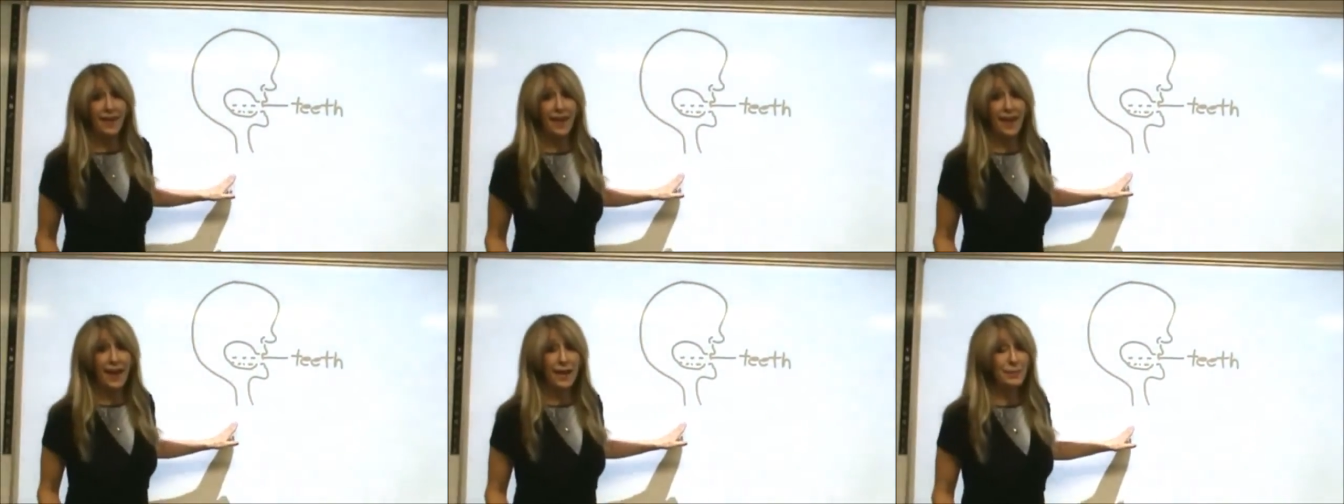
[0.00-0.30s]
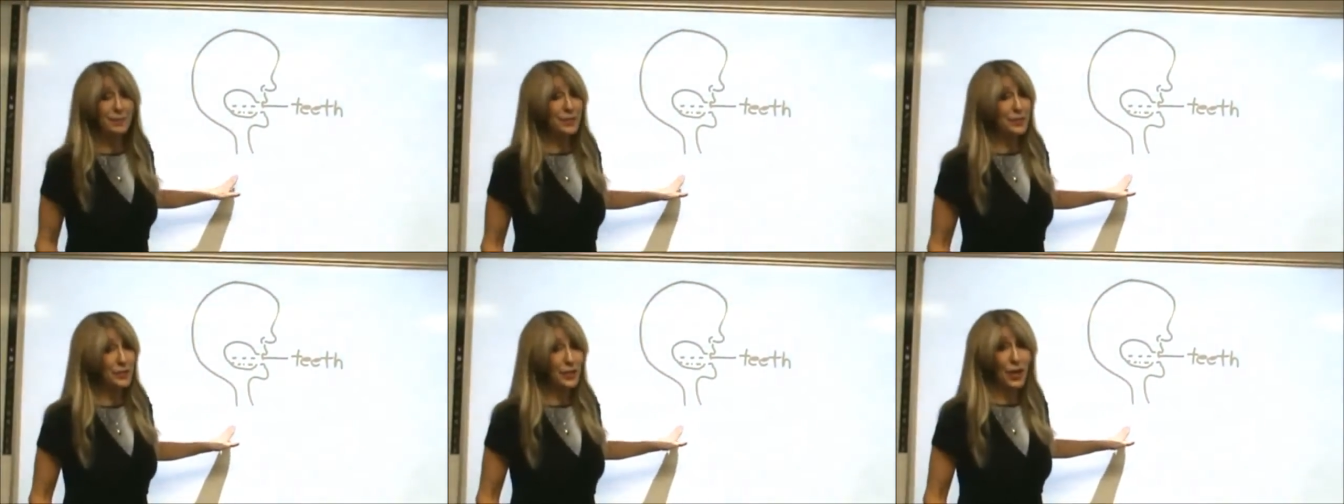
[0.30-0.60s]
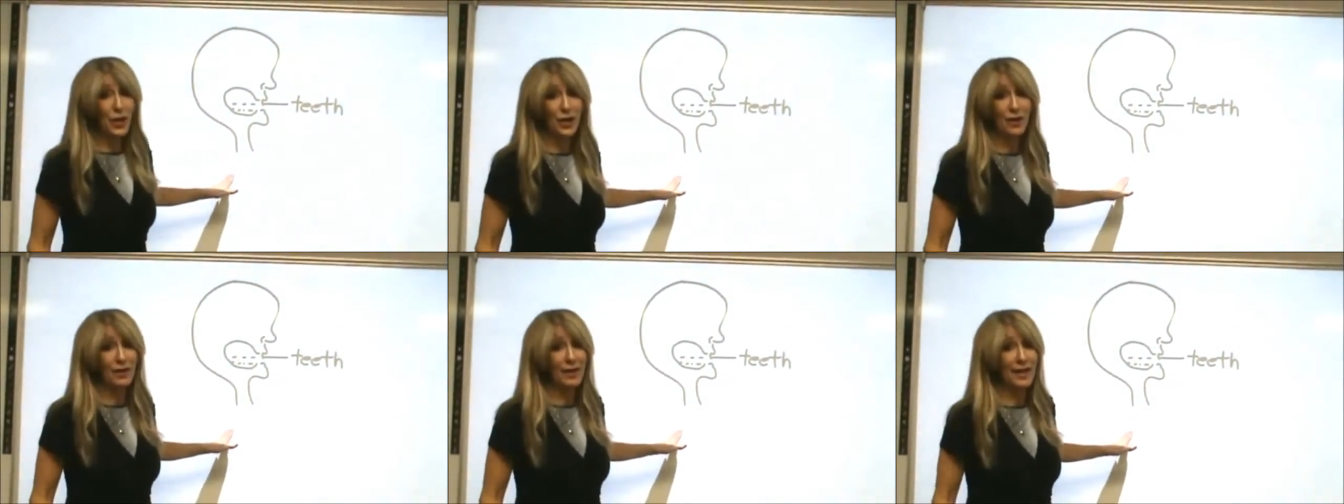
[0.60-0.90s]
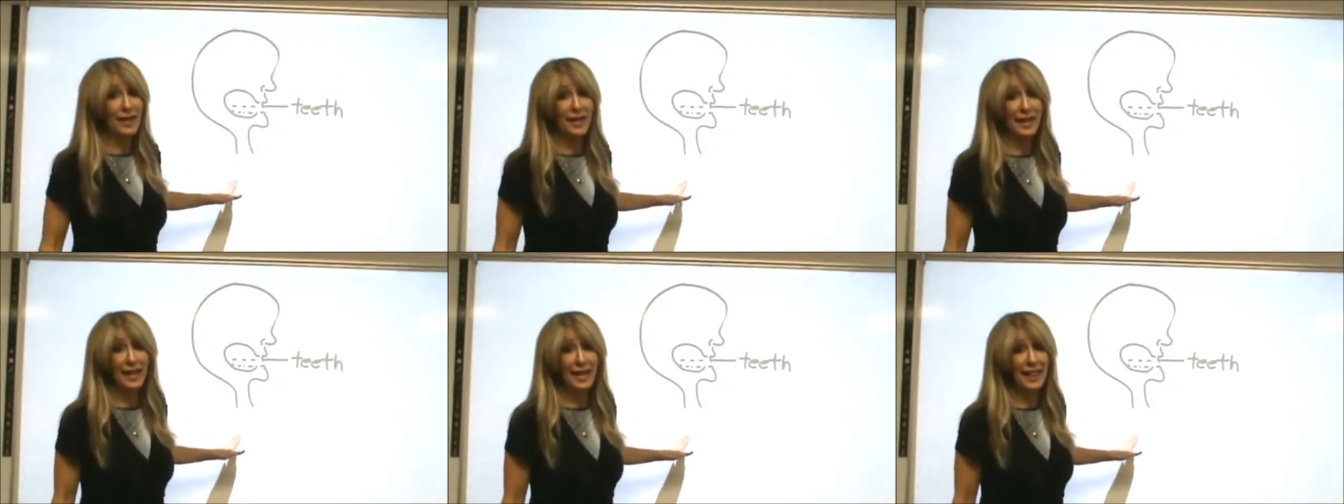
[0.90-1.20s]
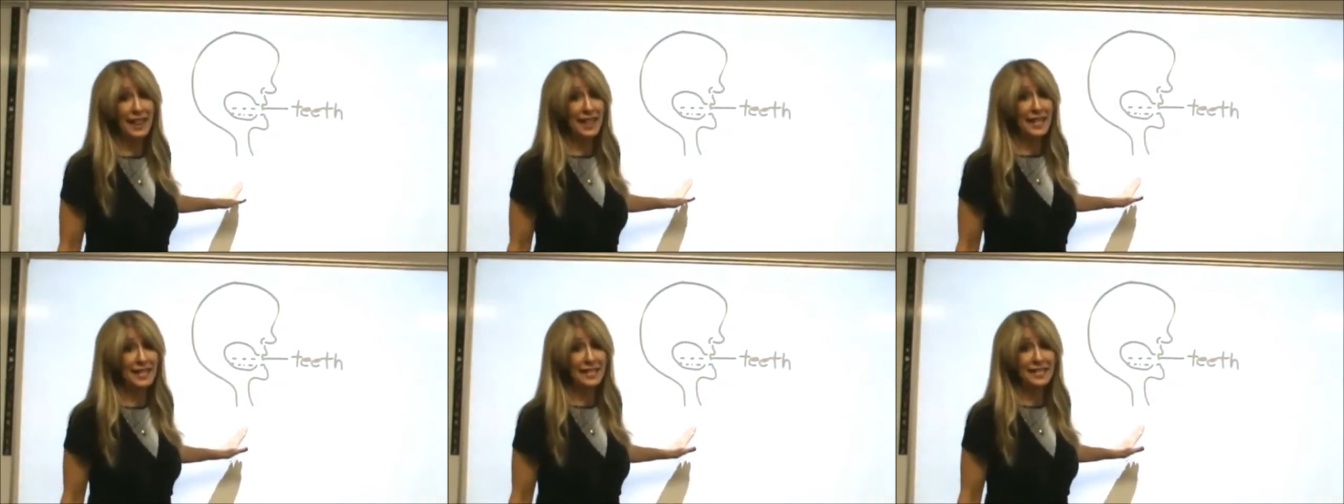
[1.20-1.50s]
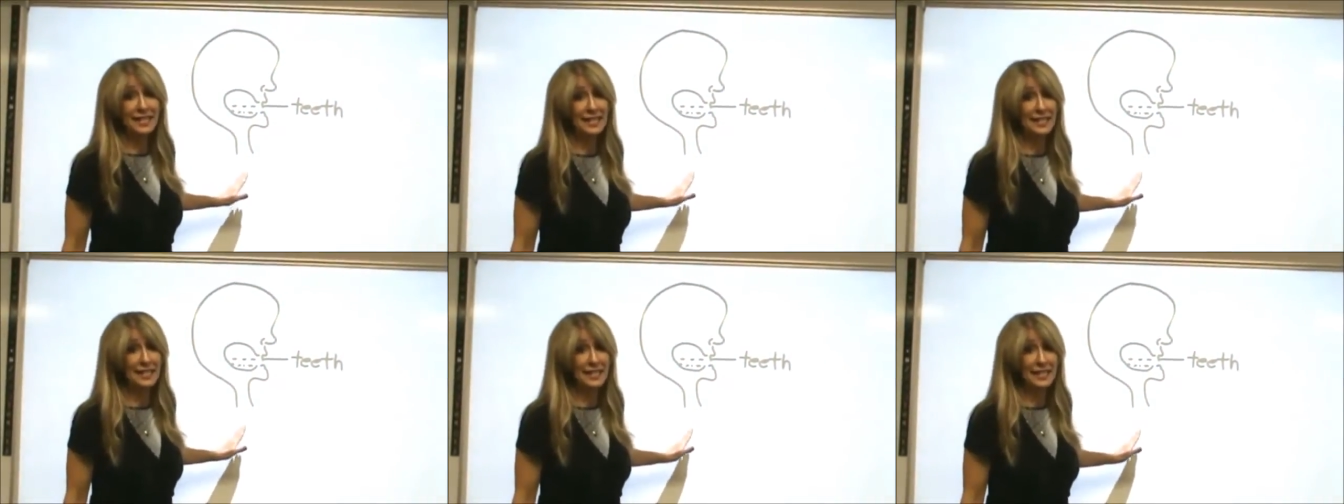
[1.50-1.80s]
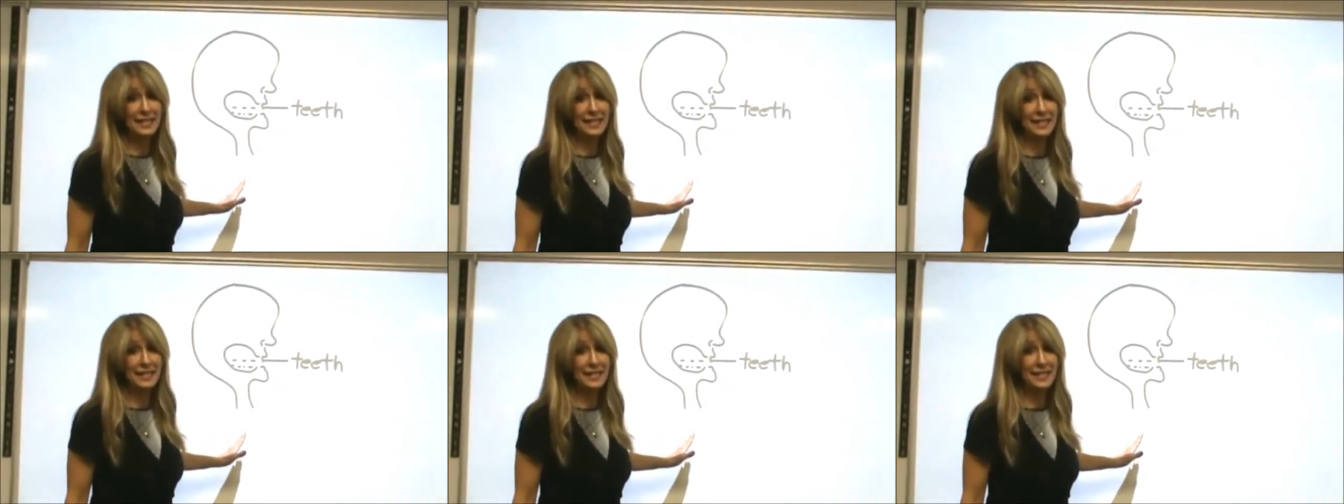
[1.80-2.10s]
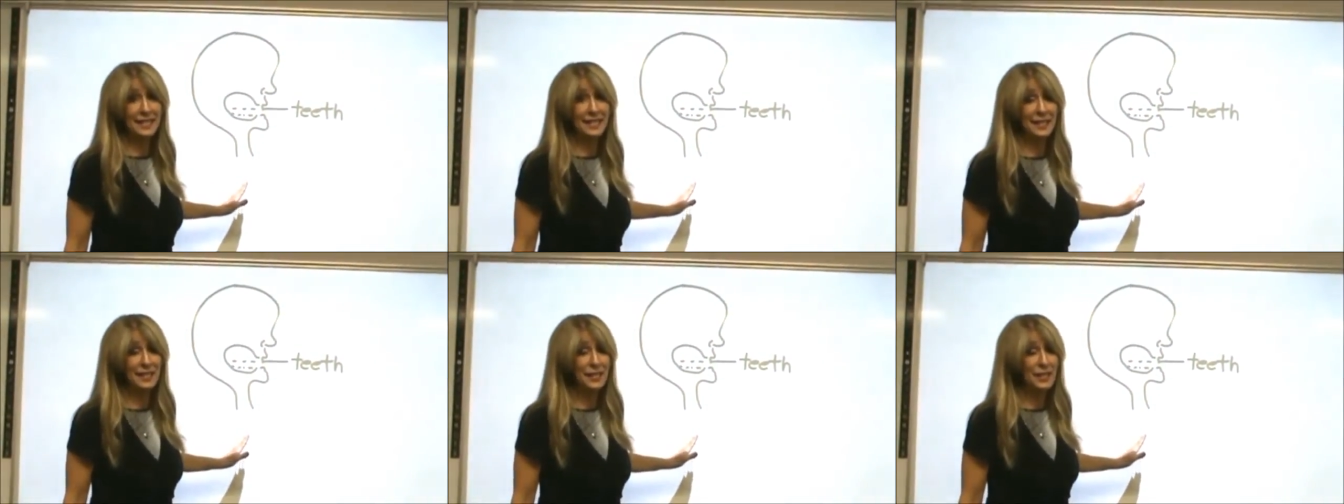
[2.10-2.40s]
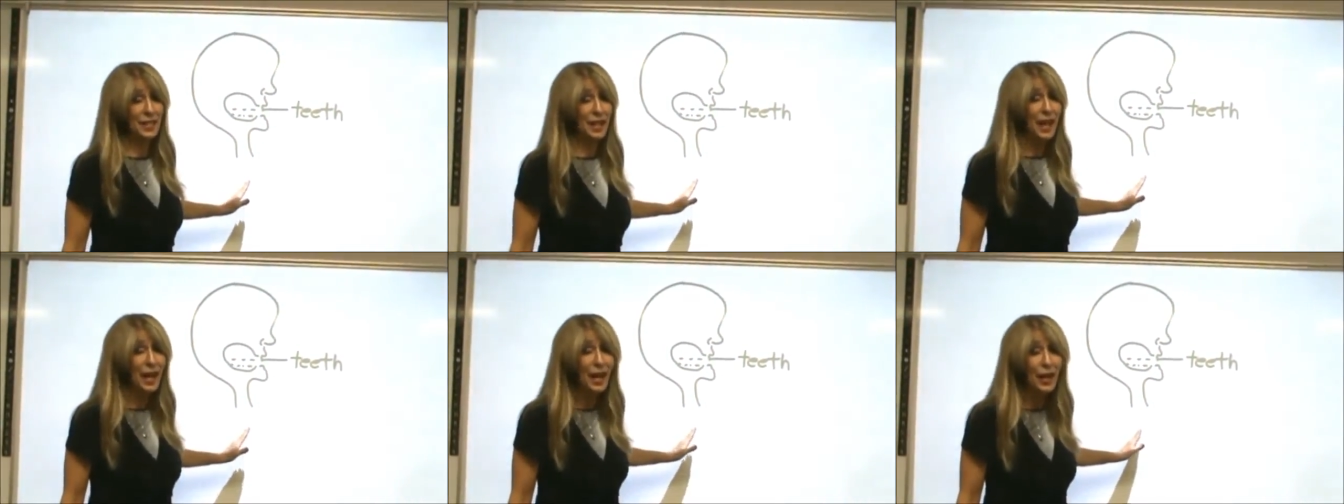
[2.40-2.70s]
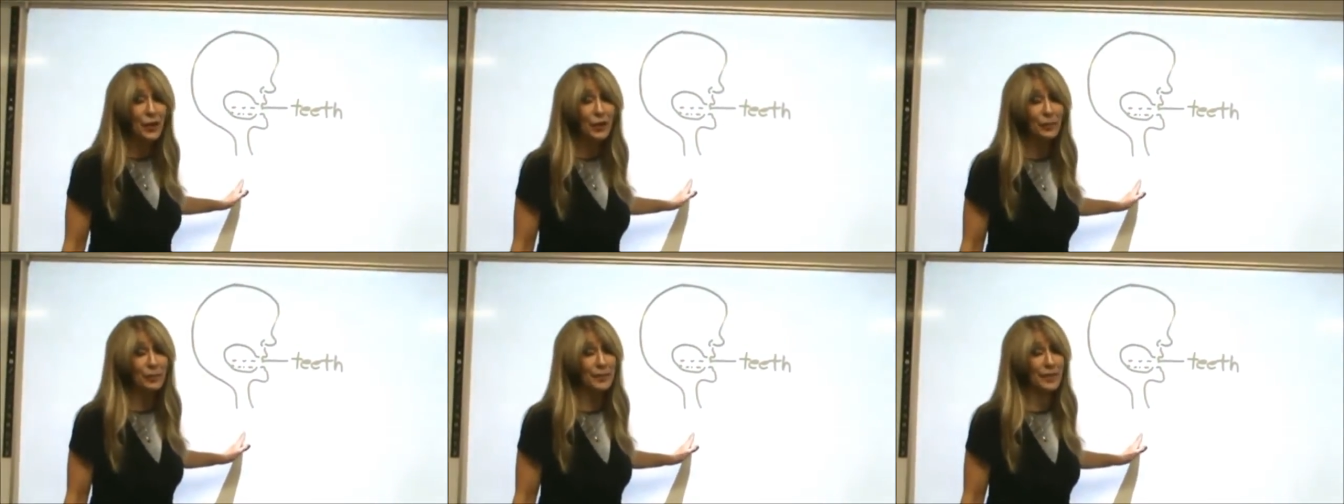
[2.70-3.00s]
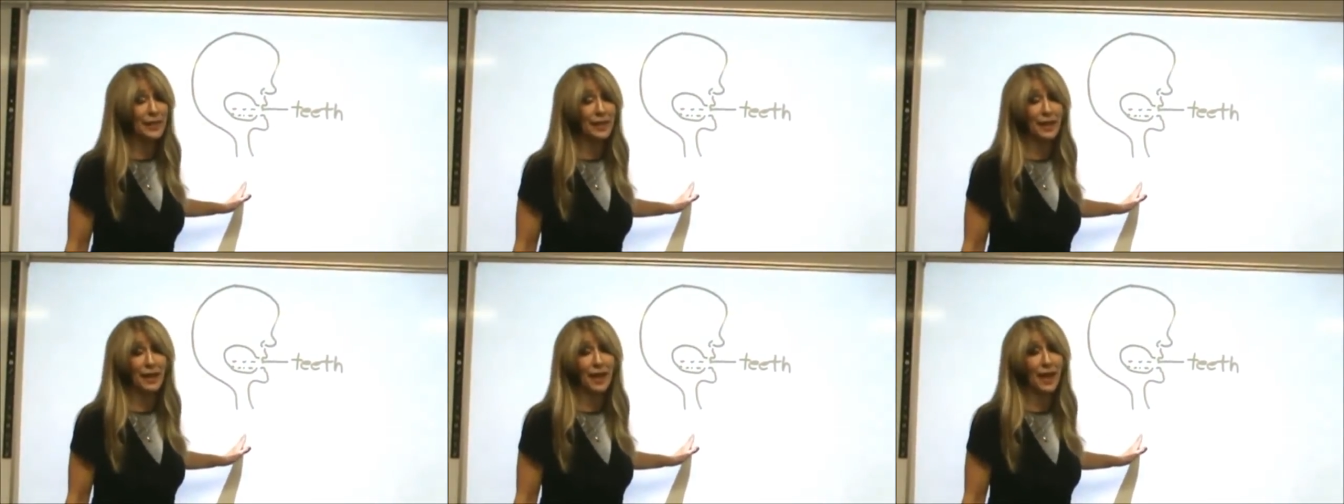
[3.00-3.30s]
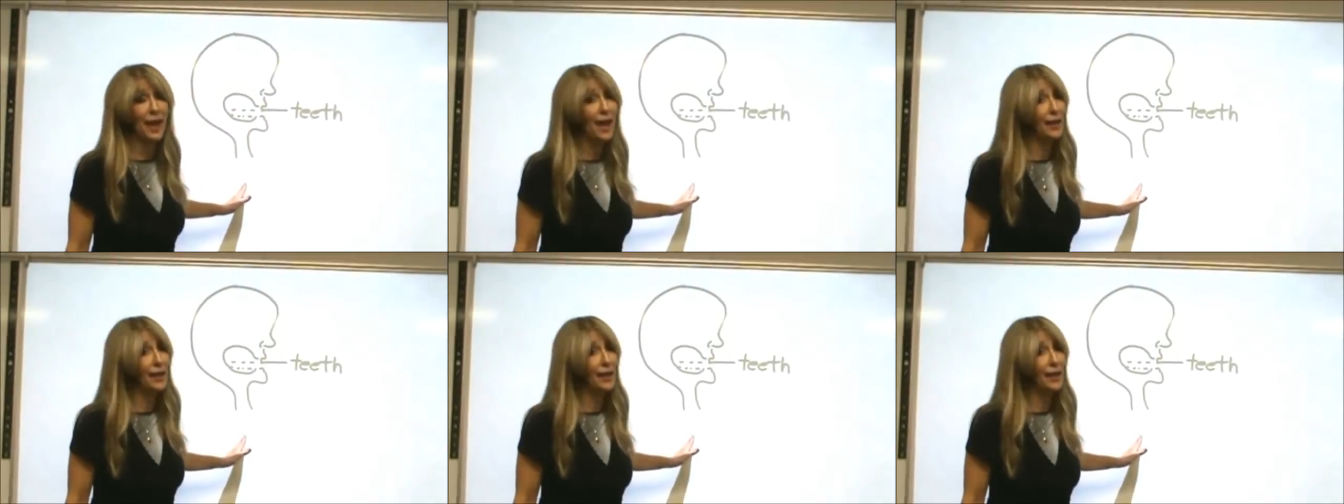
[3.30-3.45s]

I'm sorry, this is a terribly